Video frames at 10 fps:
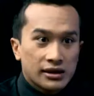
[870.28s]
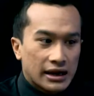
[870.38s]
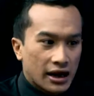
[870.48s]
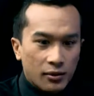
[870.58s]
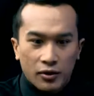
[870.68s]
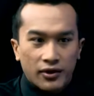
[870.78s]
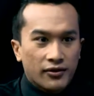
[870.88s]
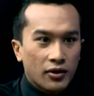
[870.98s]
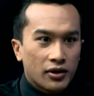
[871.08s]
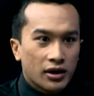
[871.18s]
and now moving
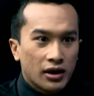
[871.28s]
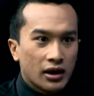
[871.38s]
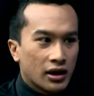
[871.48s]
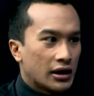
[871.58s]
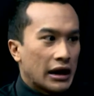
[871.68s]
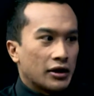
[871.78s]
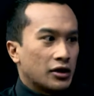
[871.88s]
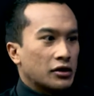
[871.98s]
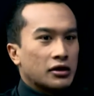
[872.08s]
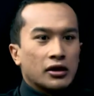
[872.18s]
forward, now
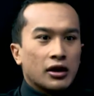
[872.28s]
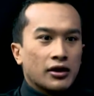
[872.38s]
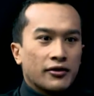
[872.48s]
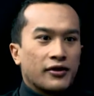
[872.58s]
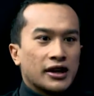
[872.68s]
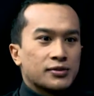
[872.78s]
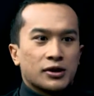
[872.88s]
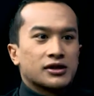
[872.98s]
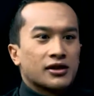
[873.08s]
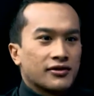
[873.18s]
you're the vice
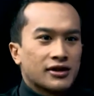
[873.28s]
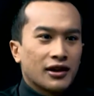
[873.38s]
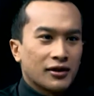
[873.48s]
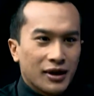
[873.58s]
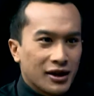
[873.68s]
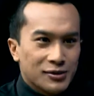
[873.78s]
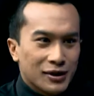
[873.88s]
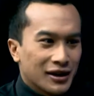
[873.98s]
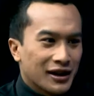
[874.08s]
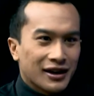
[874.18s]
president of talent
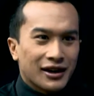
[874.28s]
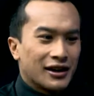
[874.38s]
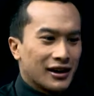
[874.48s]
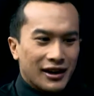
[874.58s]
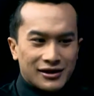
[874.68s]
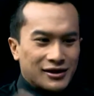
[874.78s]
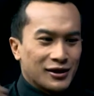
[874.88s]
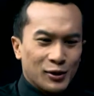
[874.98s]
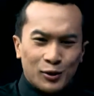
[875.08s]
management, like, and then next year, who